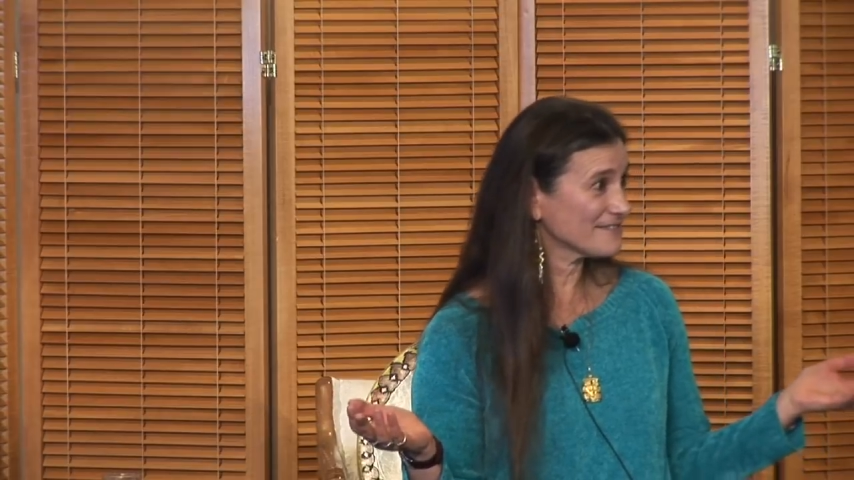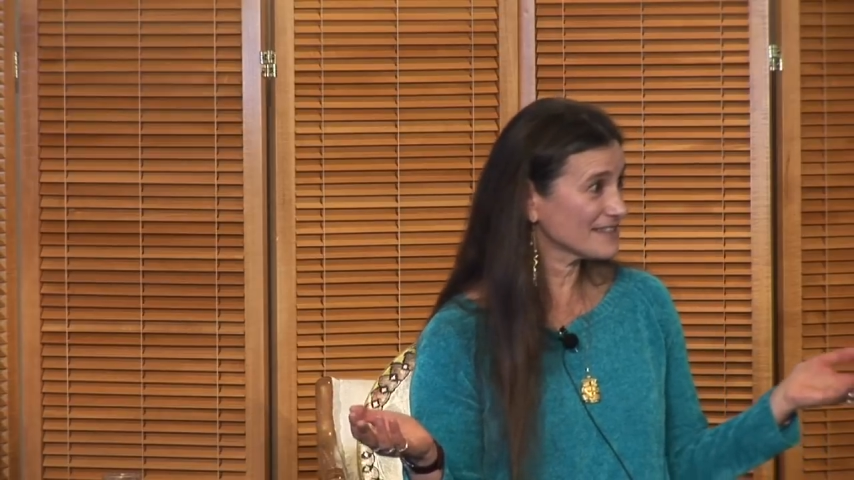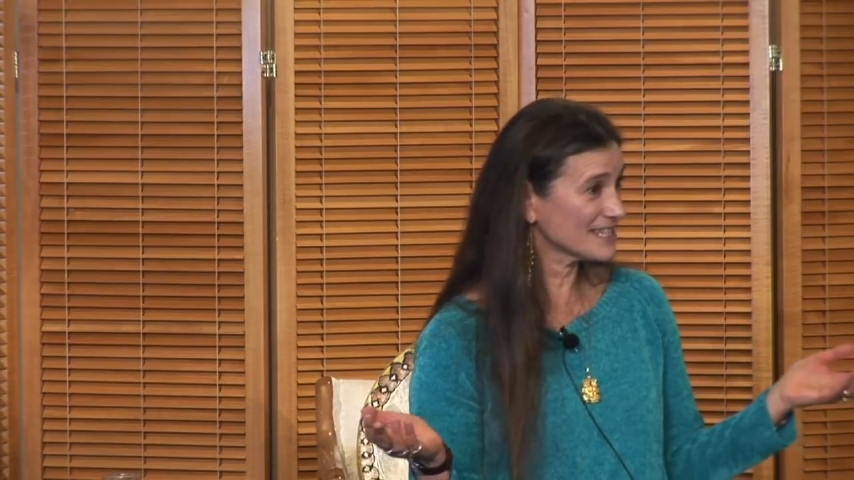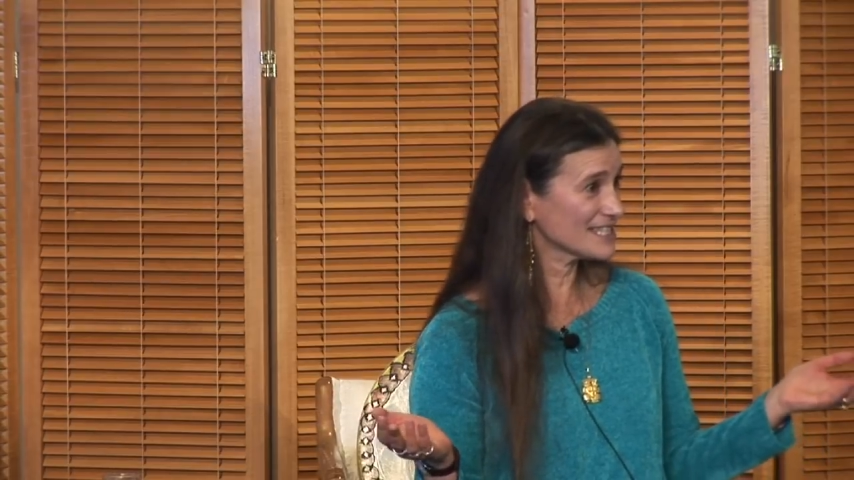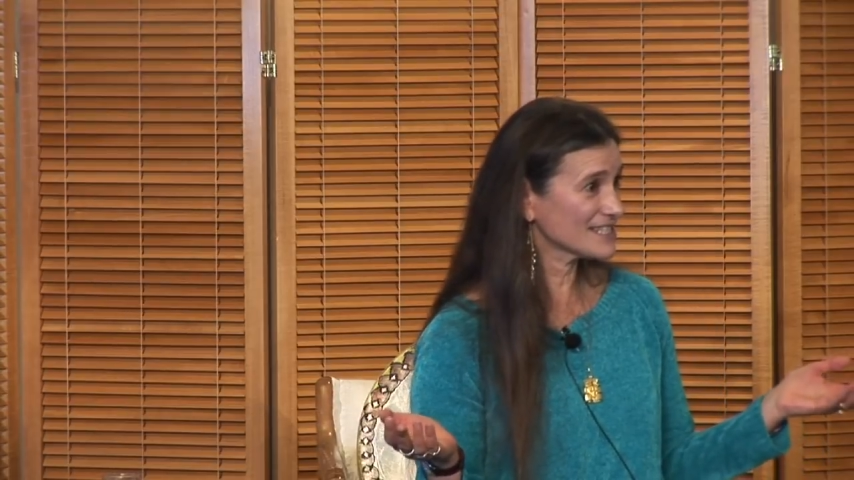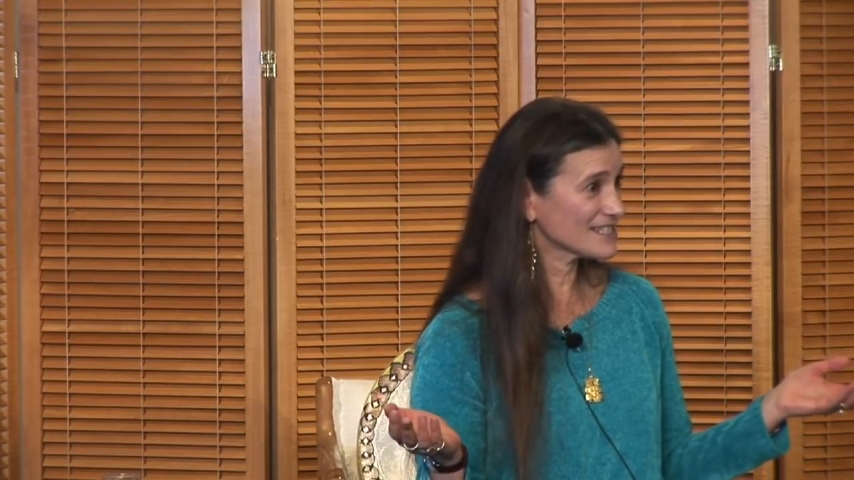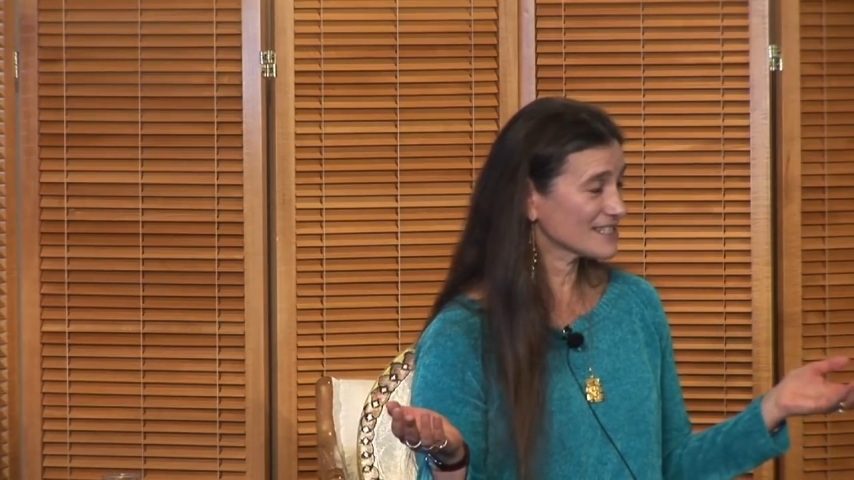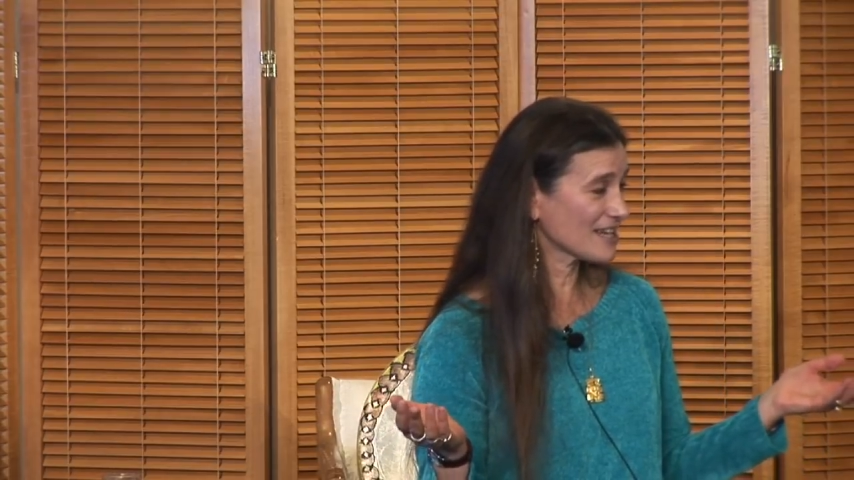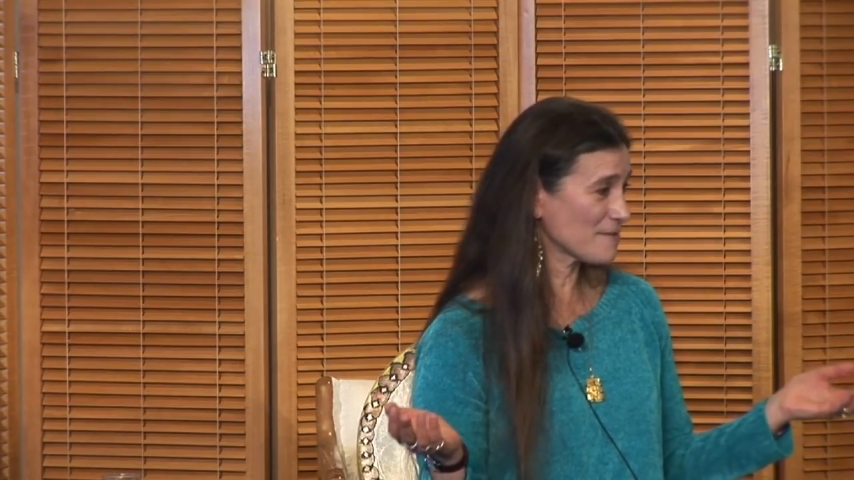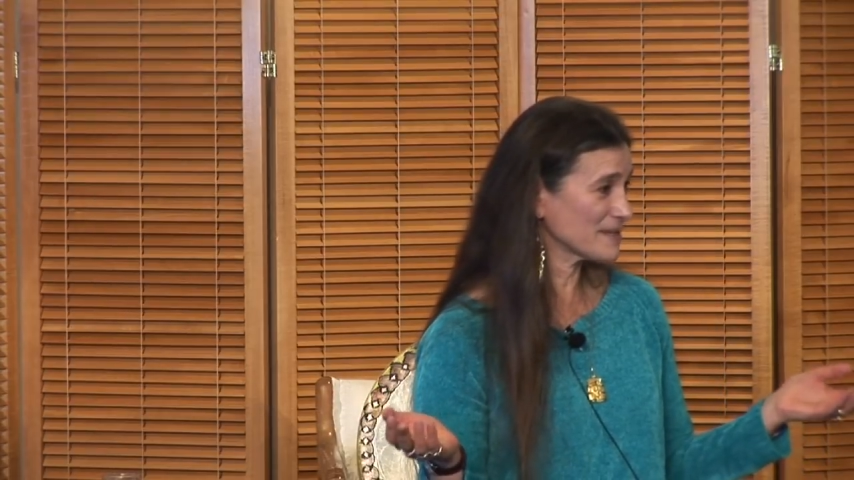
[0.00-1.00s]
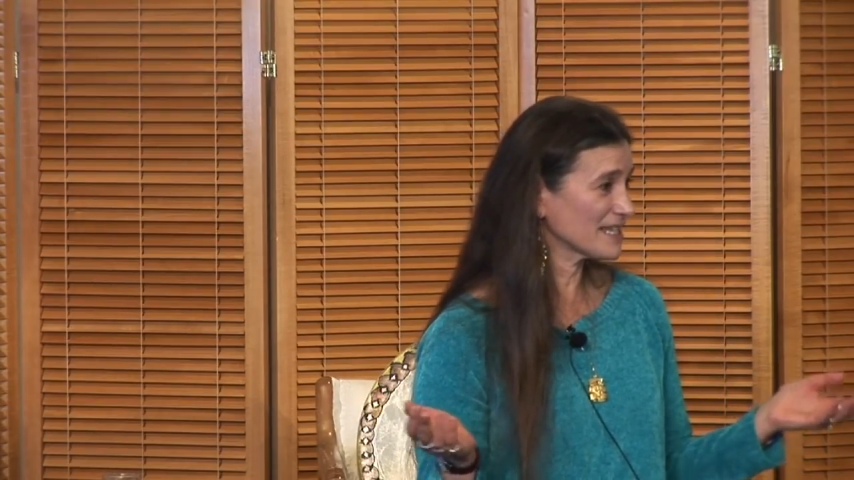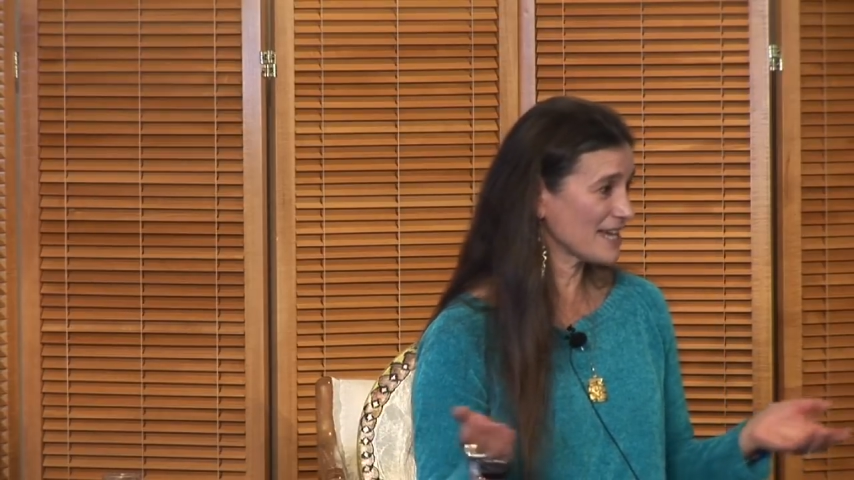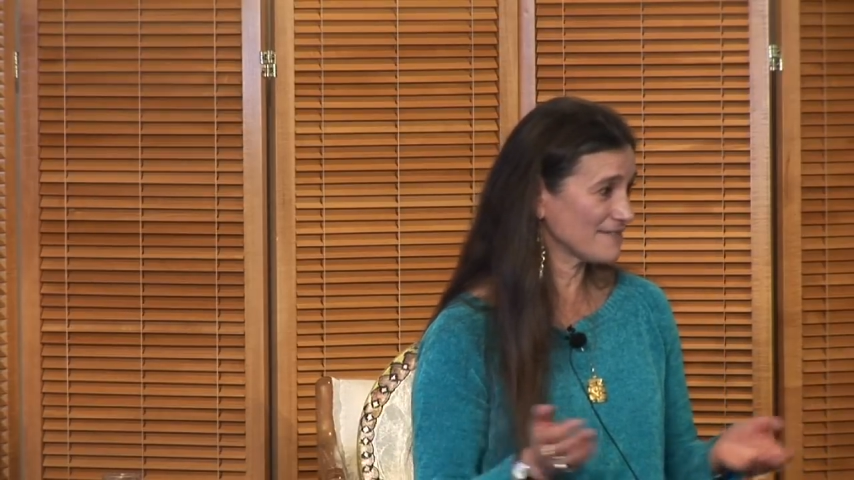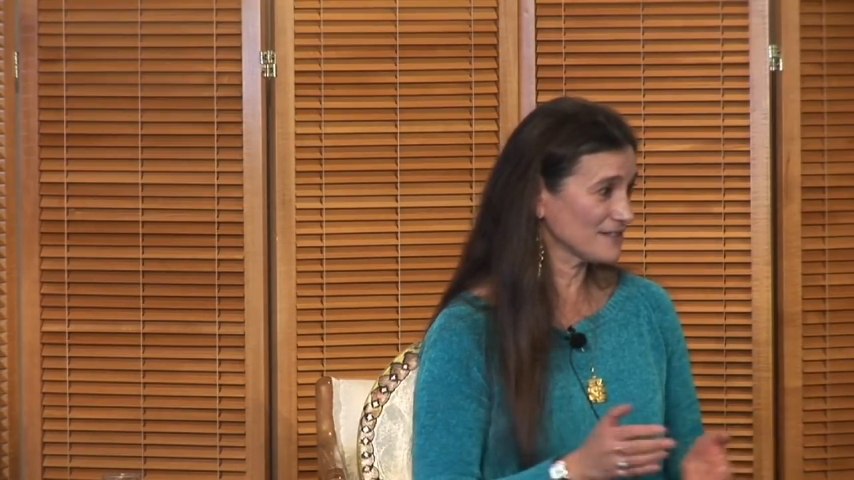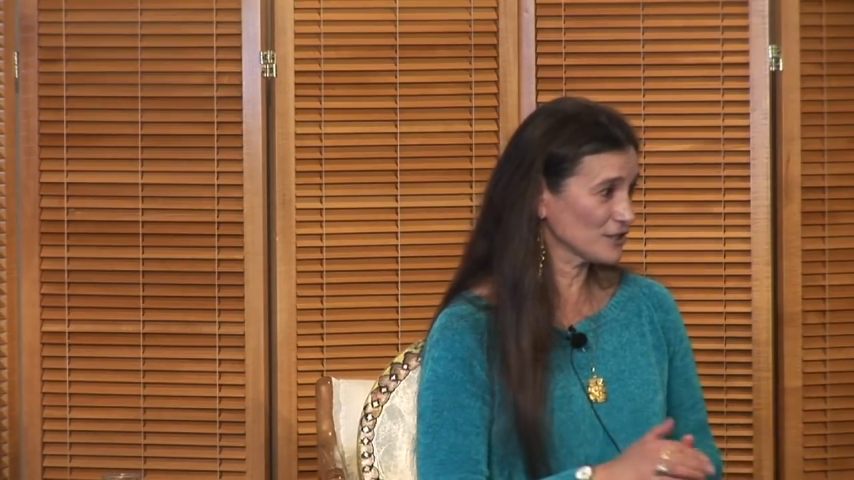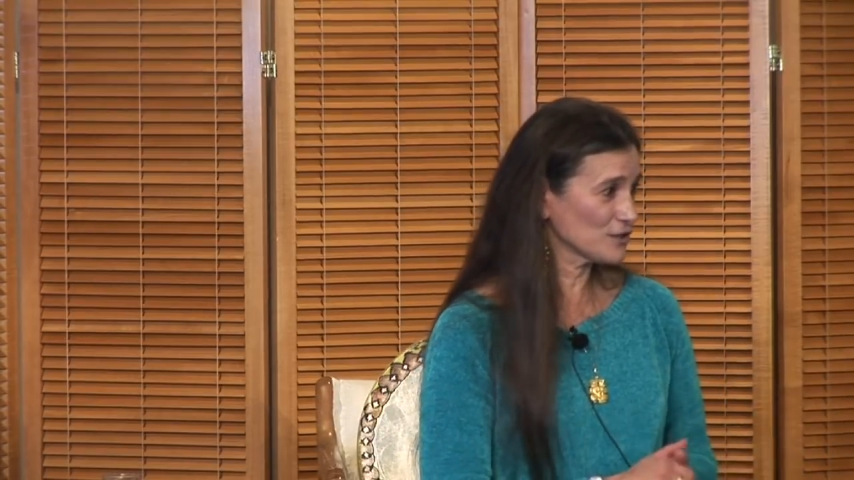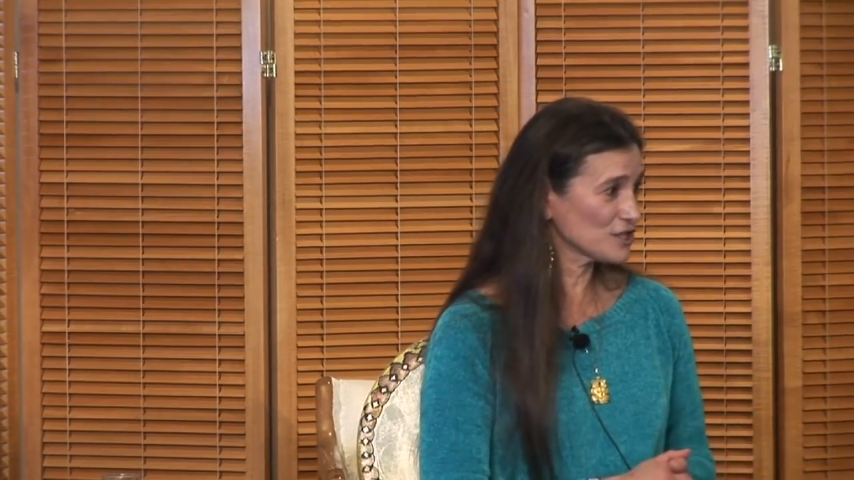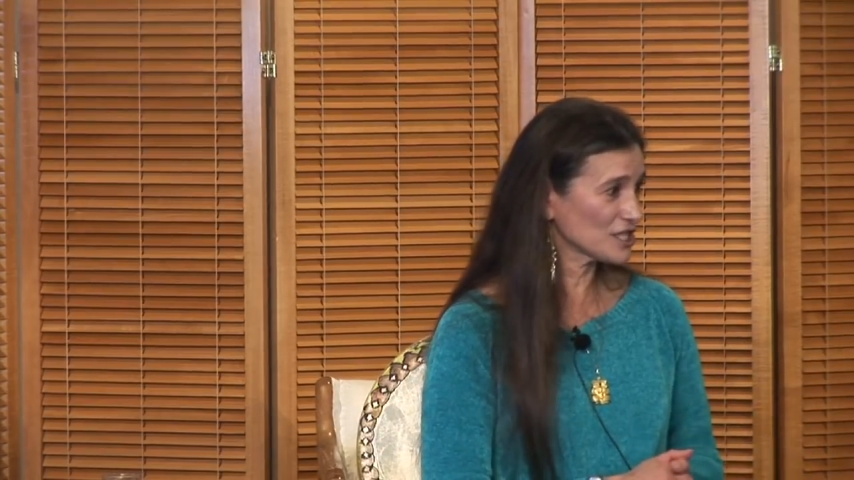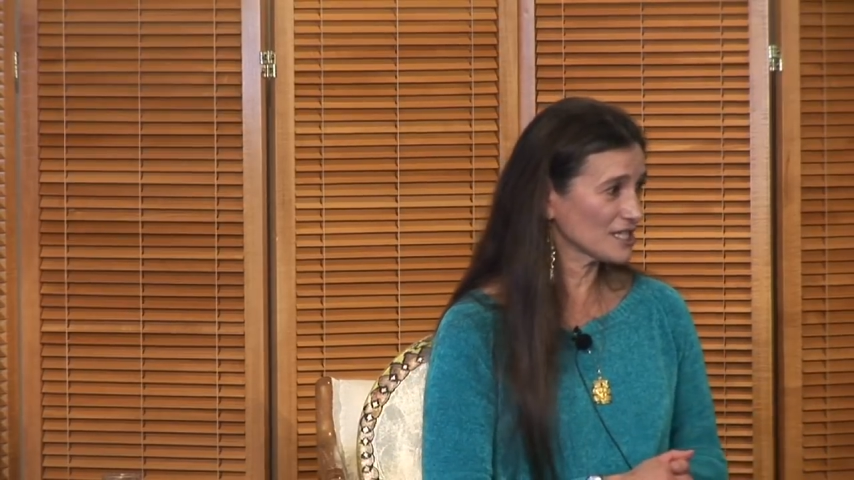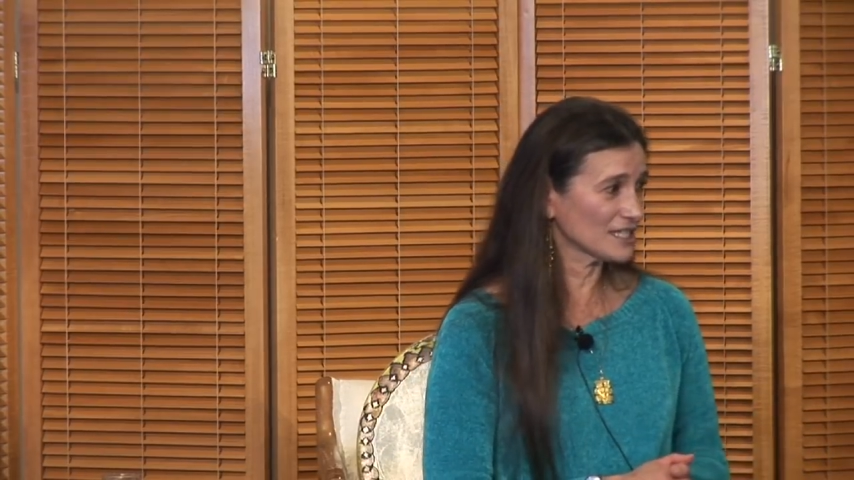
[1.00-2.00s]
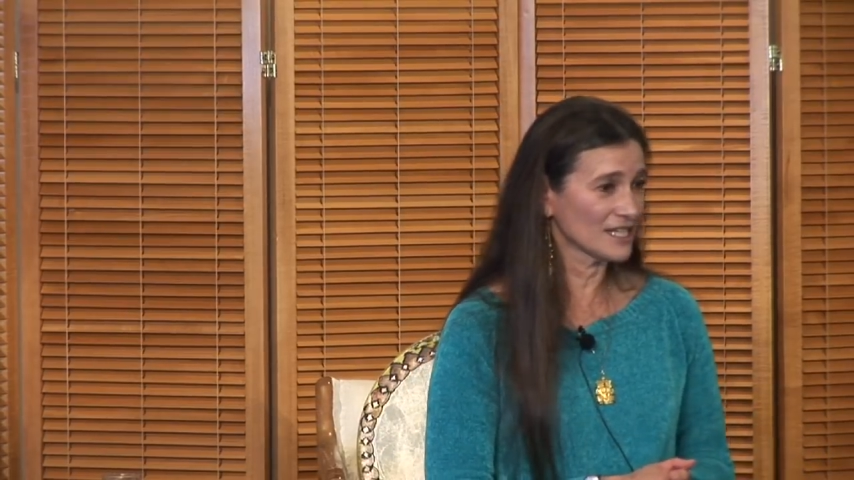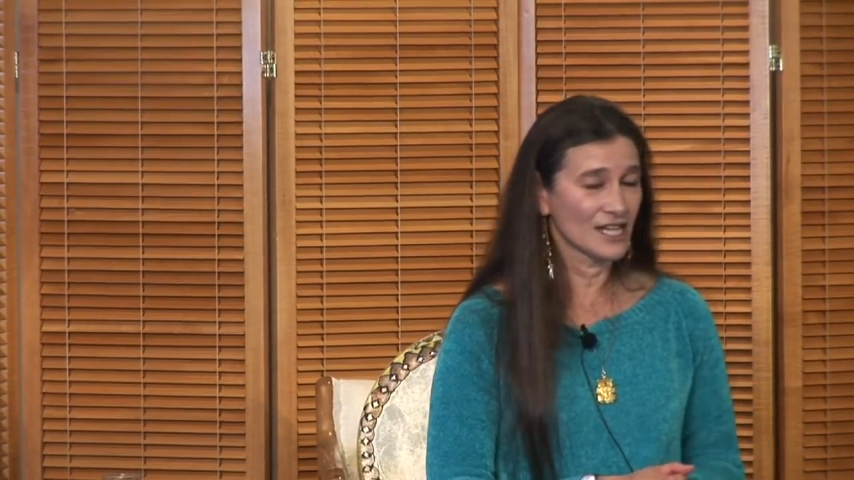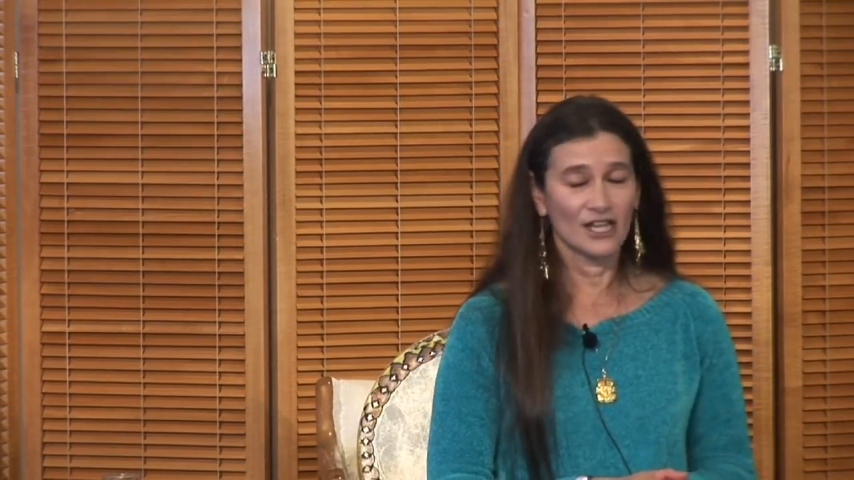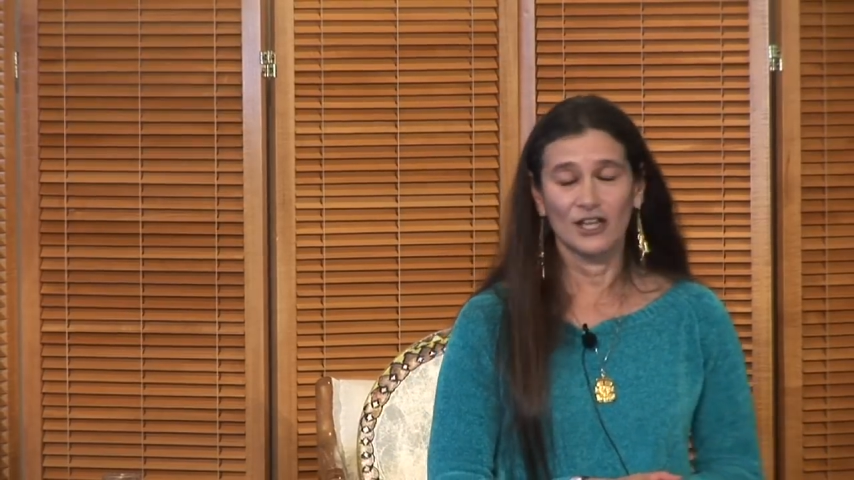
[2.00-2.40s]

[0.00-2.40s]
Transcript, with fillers: this coming evolution